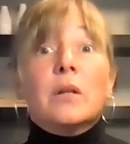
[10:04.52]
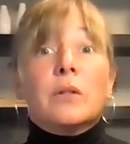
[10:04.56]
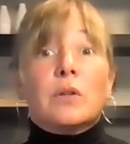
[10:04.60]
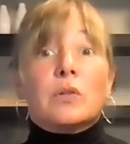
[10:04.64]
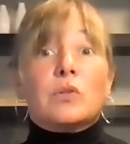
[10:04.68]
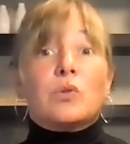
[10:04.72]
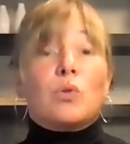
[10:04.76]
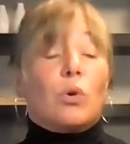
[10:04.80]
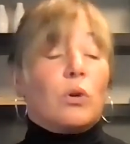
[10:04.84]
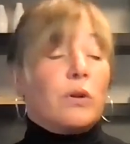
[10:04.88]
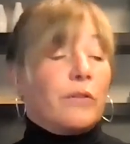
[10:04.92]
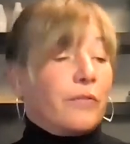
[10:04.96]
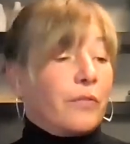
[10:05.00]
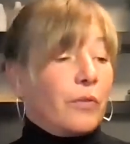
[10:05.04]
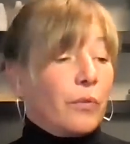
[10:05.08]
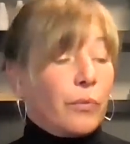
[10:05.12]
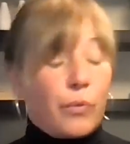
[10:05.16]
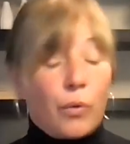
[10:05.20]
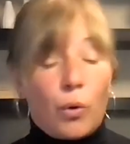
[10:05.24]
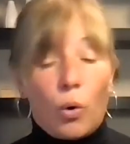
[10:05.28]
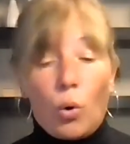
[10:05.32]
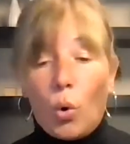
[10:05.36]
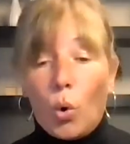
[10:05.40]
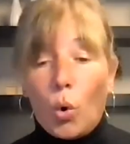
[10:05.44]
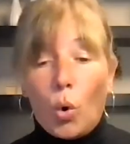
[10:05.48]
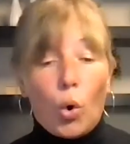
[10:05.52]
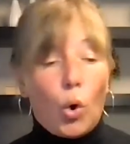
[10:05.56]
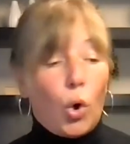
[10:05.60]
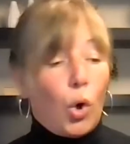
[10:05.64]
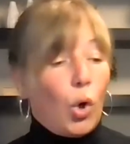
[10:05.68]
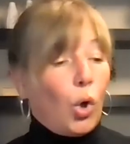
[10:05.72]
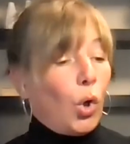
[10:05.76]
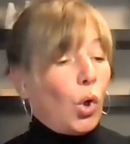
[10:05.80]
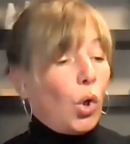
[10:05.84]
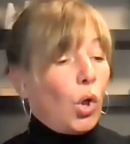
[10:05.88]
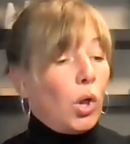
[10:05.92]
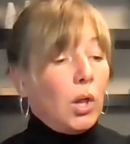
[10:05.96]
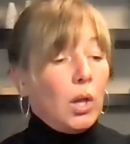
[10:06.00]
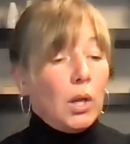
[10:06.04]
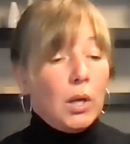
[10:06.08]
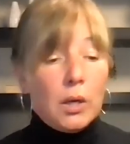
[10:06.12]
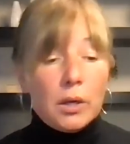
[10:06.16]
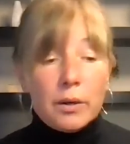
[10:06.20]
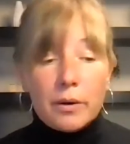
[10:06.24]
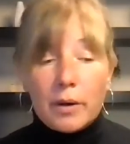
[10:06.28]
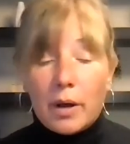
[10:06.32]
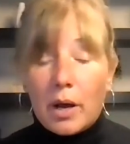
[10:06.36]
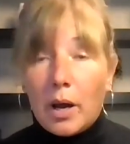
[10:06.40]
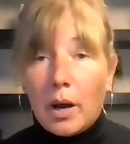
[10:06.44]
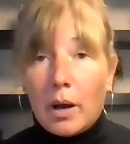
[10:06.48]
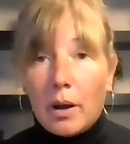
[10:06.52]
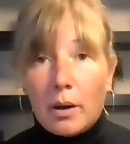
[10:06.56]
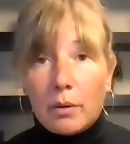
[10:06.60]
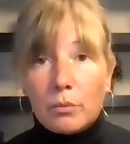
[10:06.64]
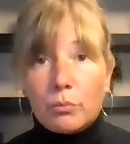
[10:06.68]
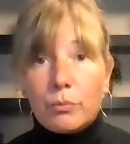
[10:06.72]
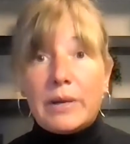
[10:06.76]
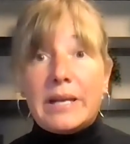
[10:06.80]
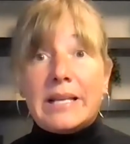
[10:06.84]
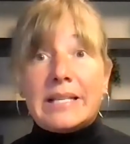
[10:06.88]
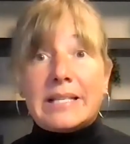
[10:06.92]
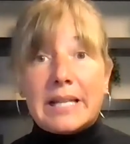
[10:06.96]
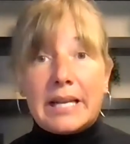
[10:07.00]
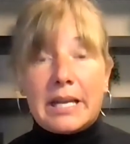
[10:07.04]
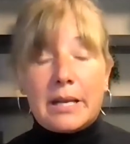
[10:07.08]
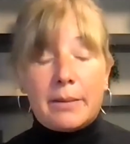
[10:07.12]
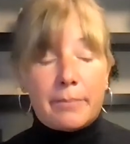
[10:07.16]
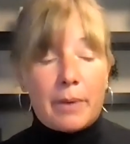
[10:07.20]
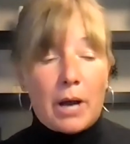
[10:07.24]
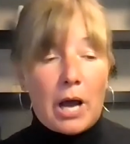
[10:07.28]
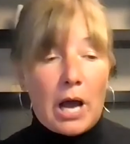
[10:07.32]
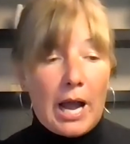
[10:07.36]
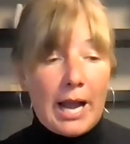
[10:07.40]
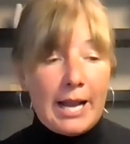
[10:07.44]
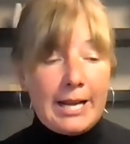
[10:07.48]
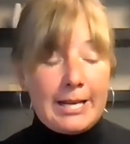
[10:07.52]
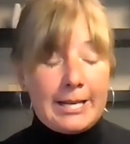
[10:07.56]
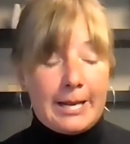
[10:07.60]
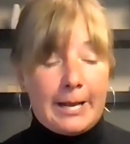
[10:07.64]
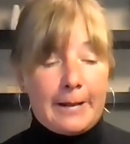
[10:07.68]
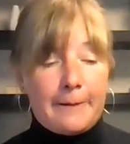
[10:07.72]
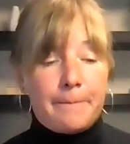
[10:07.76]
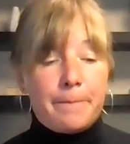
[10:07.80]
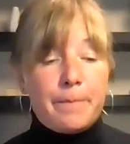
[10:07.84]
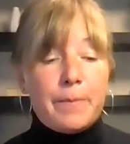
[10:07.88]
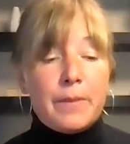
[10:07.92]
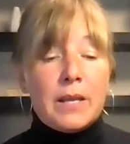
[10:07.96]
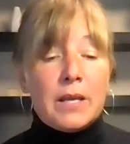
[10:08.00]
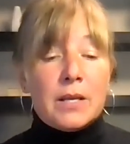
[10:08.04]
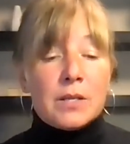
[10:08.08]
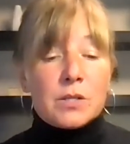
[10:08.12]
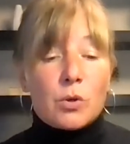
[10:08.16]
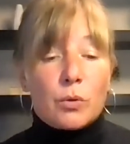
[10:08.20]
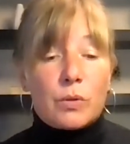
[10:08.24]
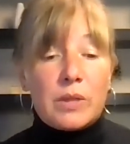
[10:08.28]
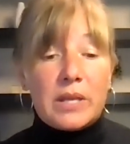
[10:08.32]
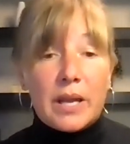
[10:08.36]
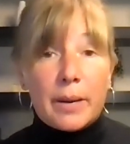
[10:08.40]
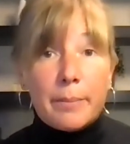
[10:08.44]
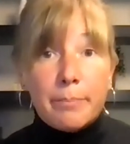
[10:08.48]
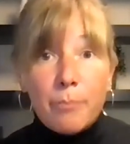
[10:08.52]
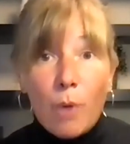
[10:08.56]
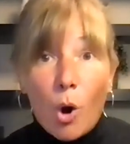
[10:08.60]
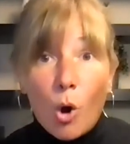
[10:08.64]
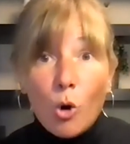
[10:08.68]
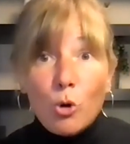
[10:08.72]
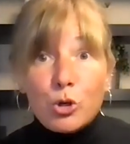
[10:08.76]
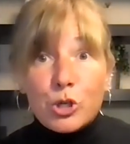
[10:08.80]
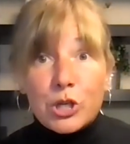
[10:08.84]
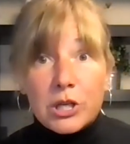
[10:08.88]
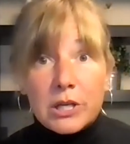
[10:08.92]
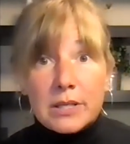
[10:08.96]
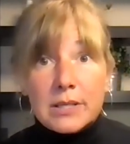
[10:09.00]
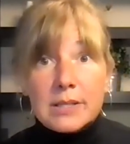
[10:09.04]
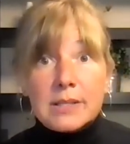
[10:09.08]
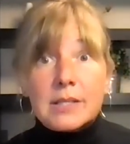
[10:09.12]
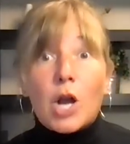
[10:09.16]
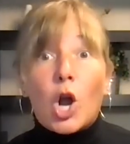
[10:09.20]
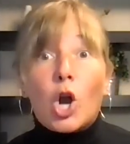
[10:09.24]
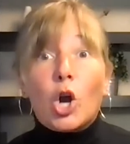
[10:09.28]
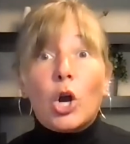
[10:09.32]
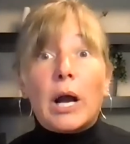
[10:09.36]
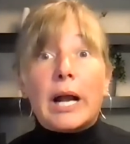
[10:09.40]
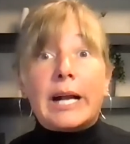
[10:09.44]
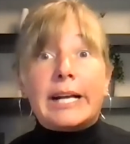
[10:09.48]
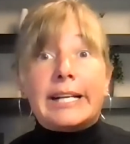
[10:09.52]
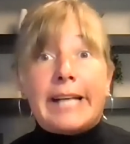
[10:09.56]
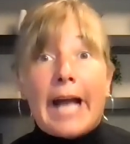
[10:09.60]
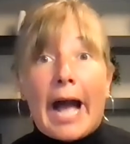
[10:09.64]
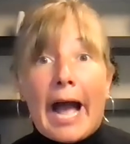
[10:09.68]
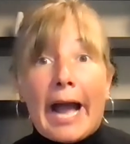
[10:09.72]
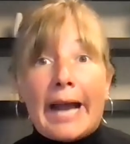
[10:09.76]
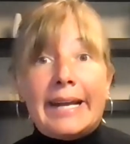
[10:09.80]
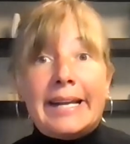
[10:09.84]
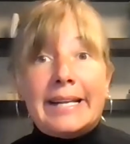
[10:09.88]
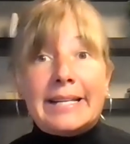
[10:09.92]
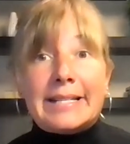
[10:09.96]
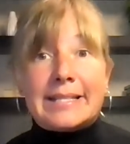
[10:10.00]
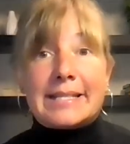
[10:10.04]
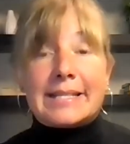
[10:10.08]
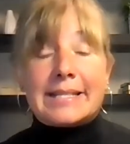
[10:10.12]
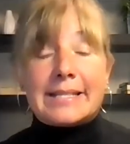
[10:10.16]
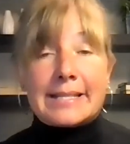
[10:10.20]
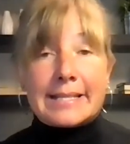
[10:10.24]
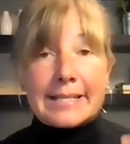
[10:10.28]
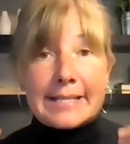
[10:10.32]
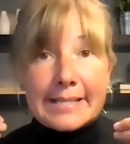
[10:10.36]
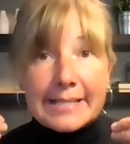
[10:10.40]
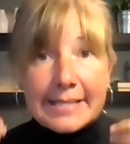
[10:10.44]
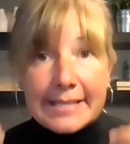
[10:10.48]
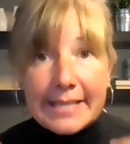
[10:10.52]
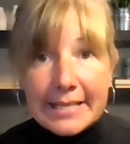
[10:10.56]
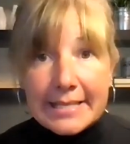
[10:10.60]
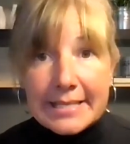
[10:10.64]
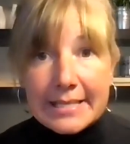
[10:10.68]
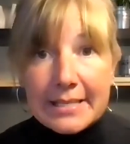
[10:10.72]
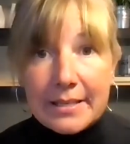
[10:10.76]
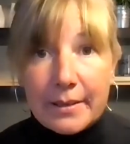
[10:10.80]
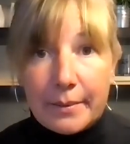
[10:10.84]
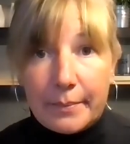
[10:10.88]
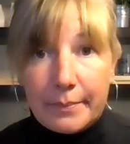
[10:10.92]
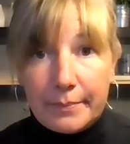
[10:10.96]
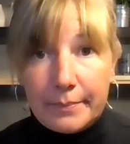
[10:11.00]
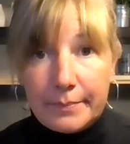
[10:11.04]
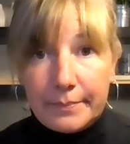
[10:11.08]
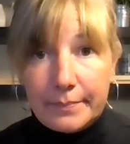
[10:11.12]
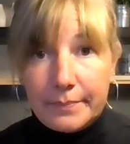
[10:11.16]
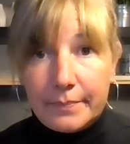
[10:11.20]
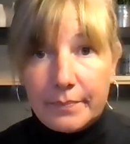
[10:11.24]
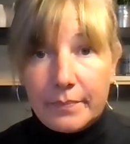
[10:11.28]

the sort of the whole reasoning behind it. So the emotions are a guidance system.